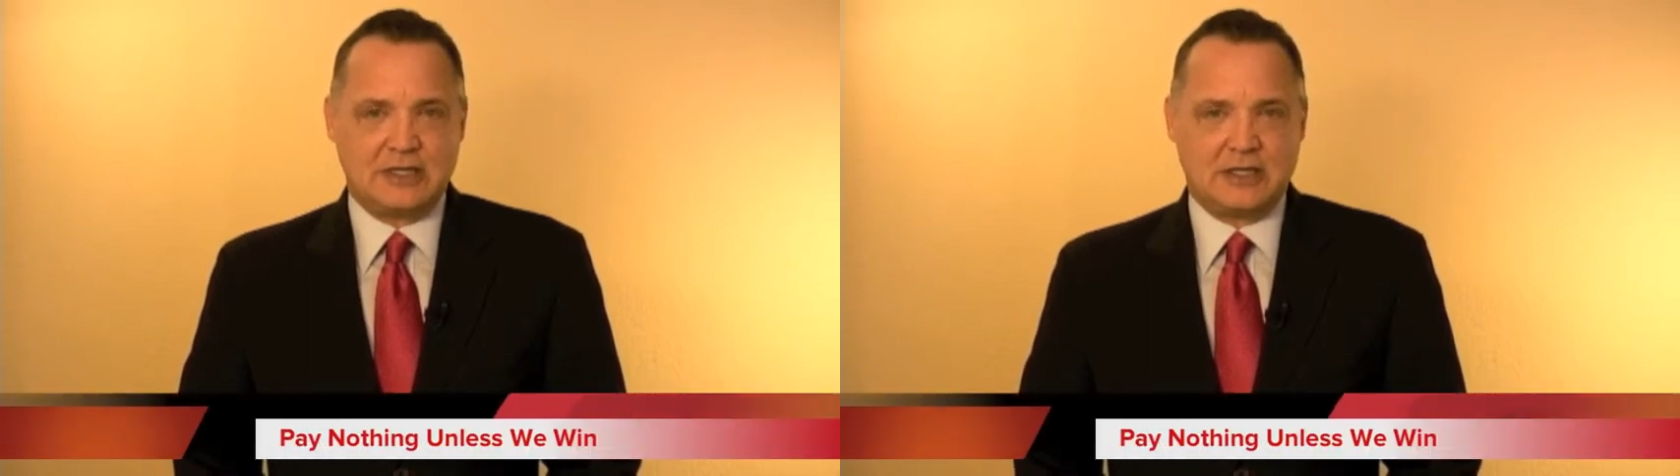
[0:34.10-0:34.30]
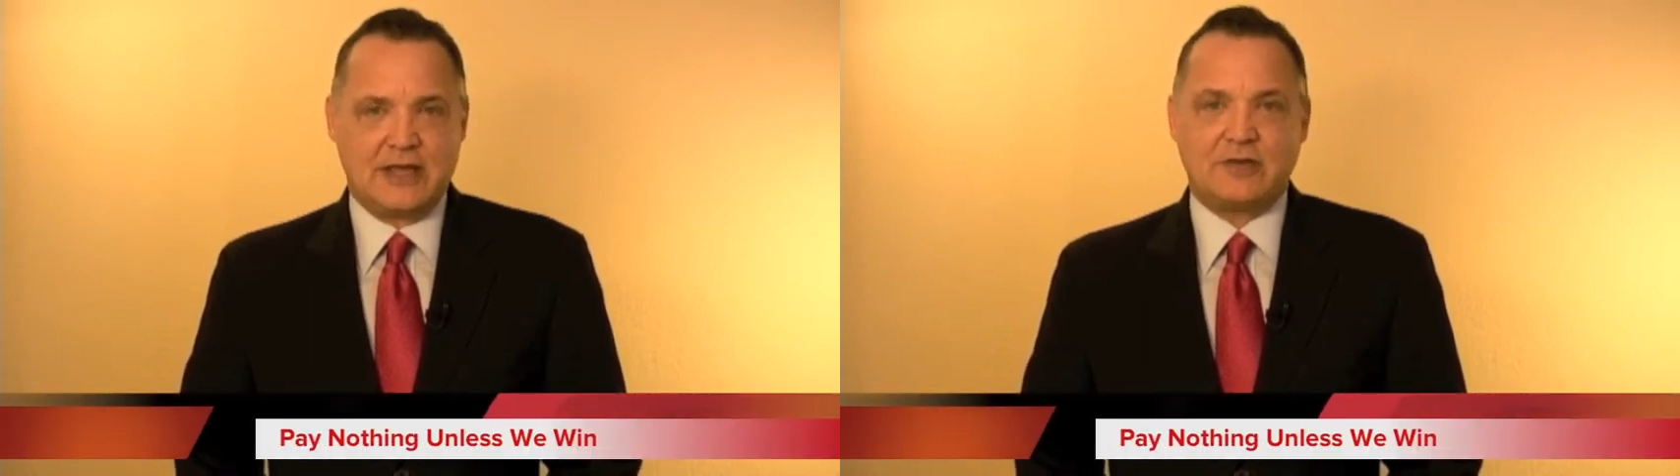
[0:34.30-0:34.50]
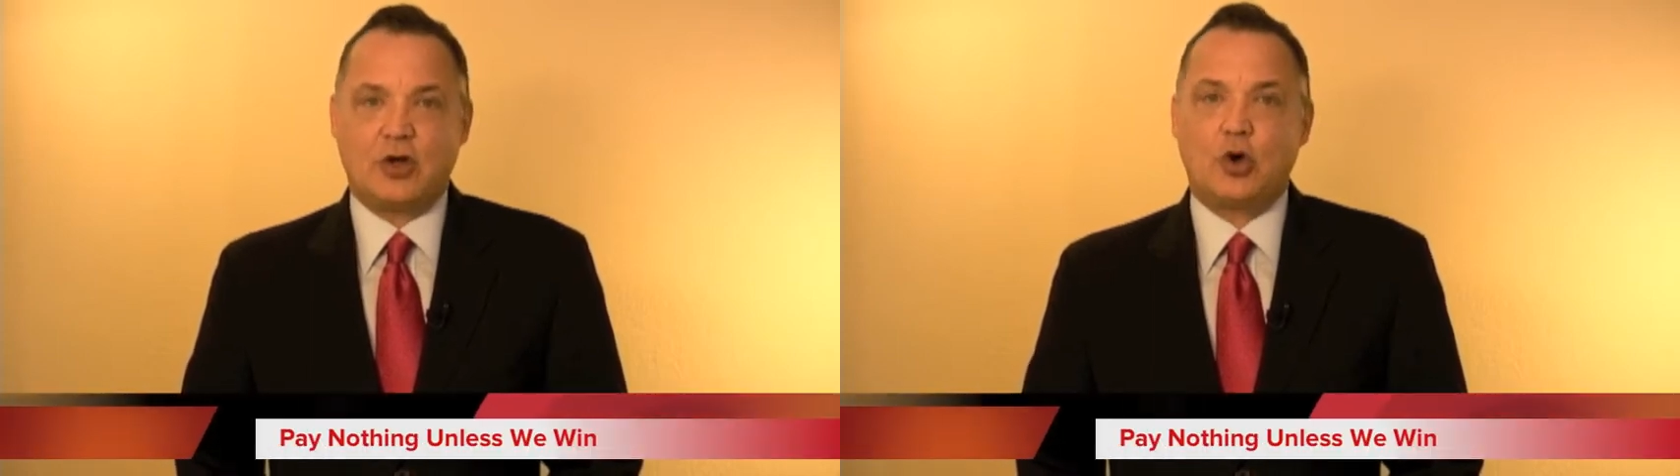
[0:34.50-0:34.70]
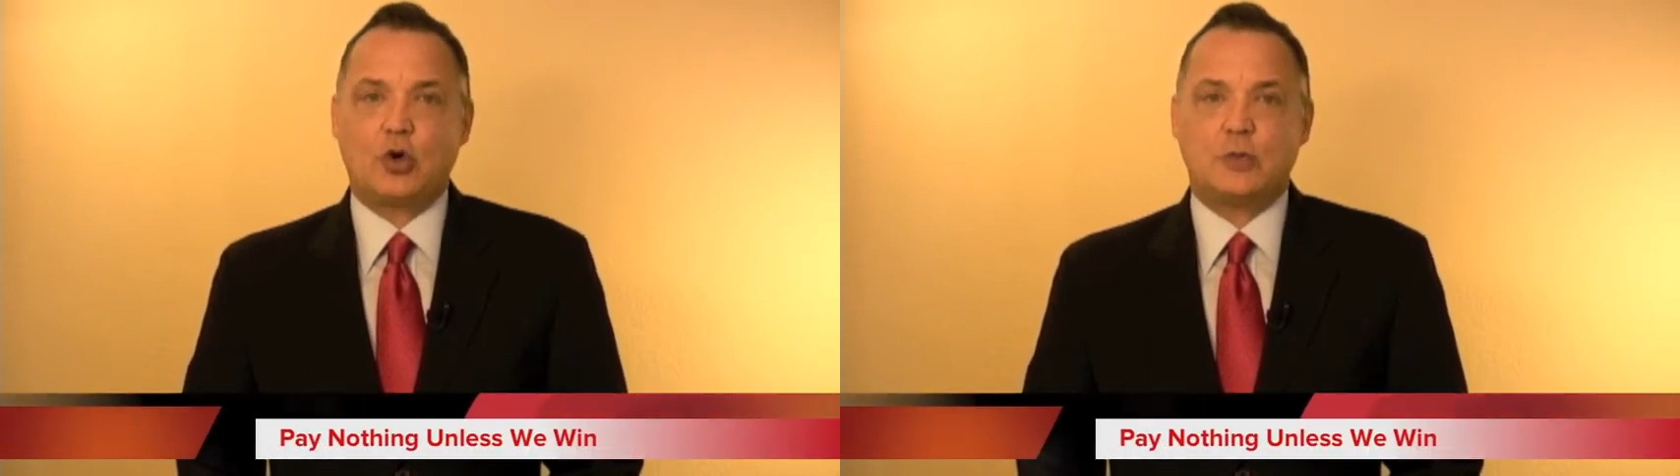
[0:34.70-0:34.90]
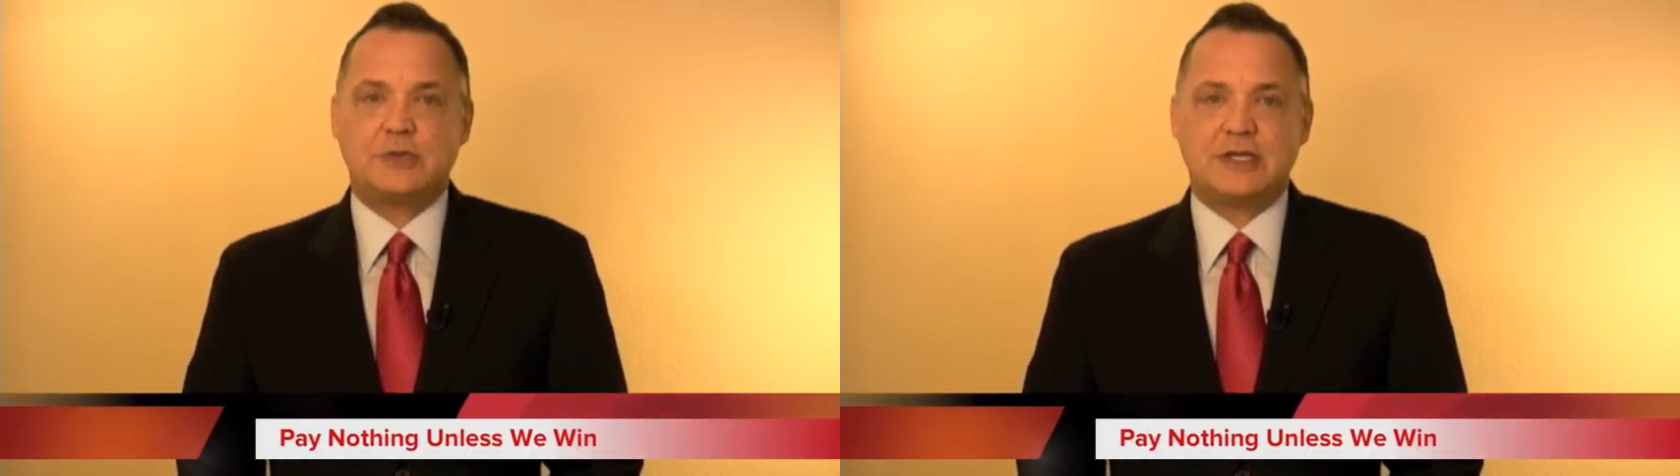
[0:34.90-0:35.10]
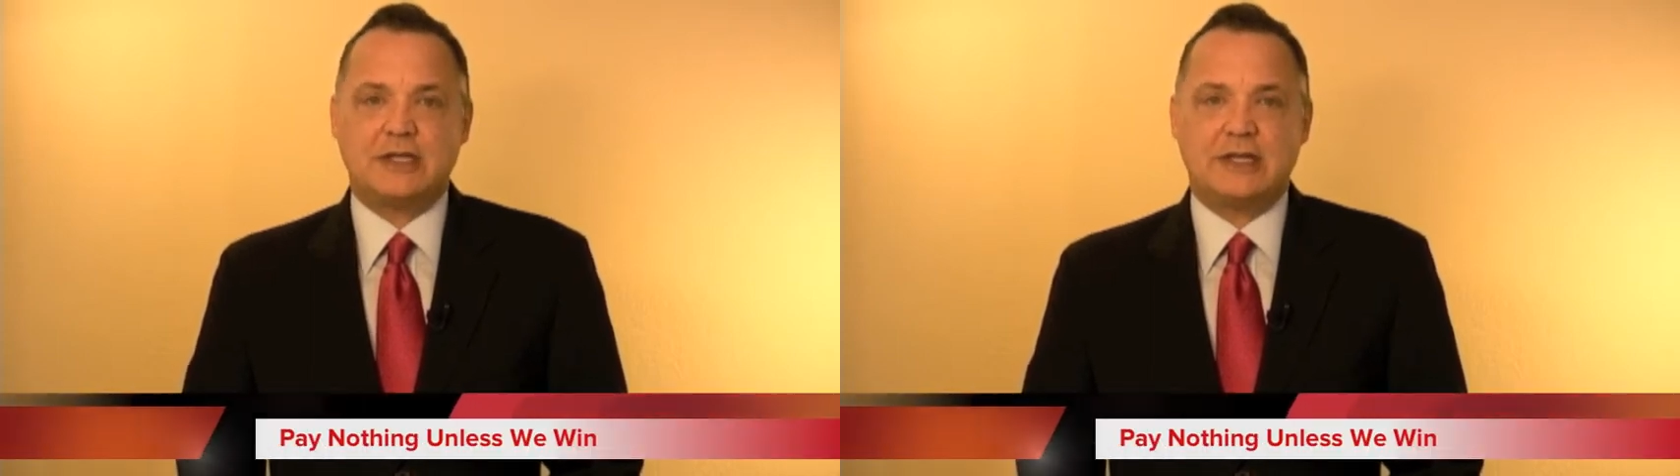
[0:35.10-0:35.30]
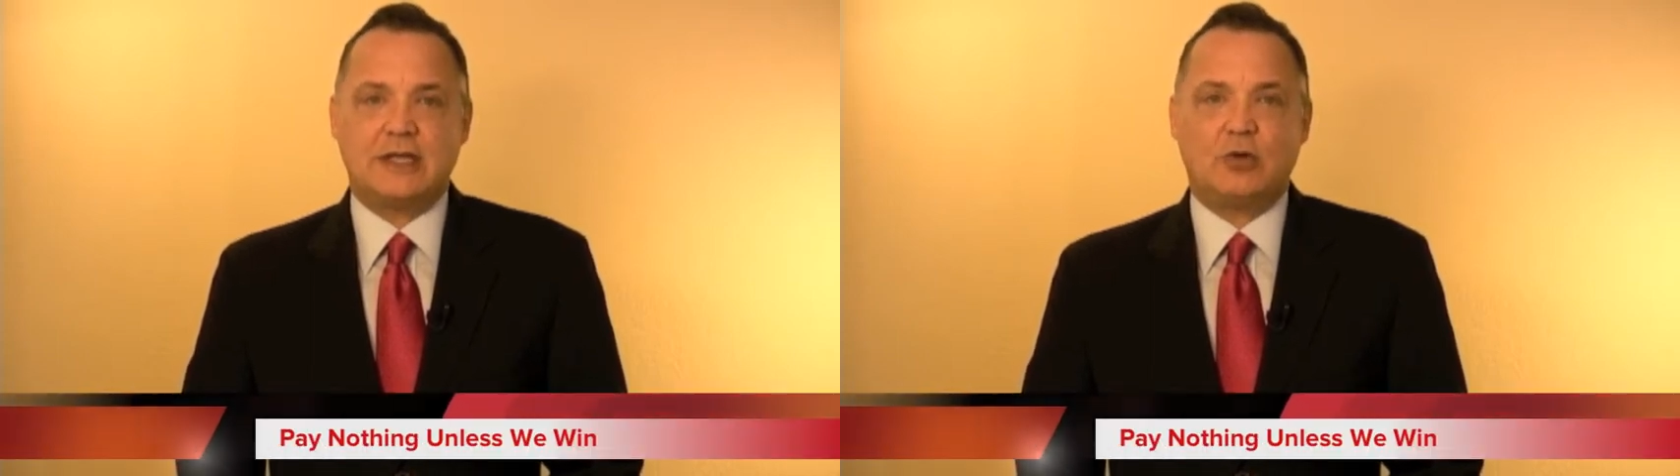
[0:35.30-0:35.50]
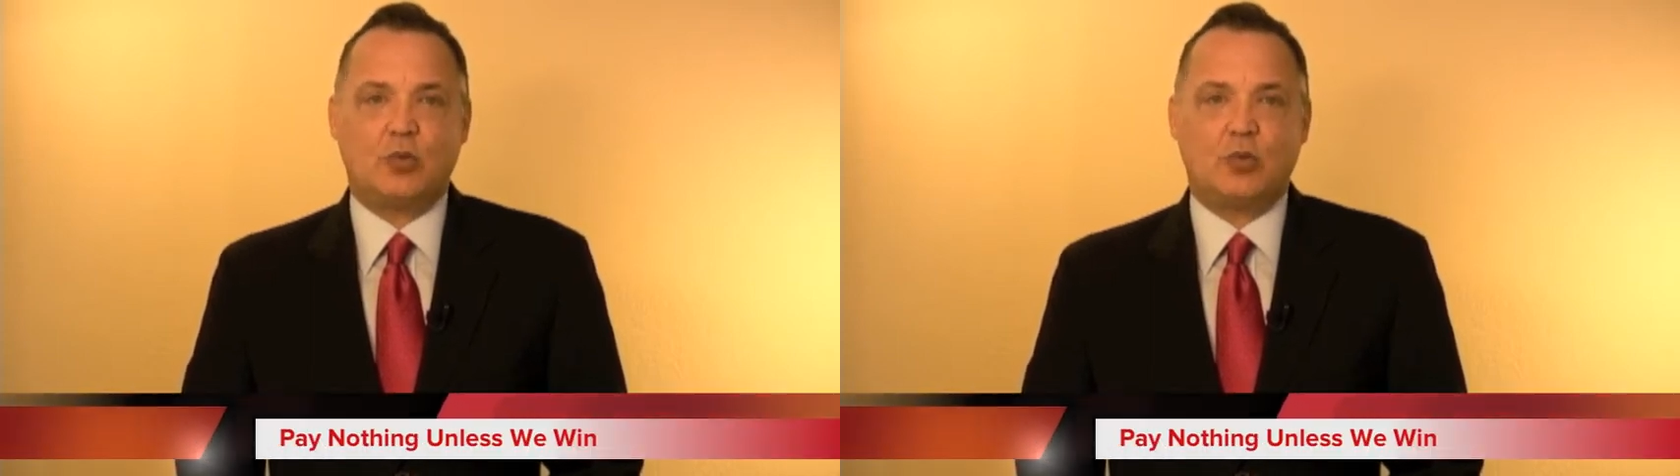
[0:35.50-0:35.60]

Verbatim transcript: 11 homes in the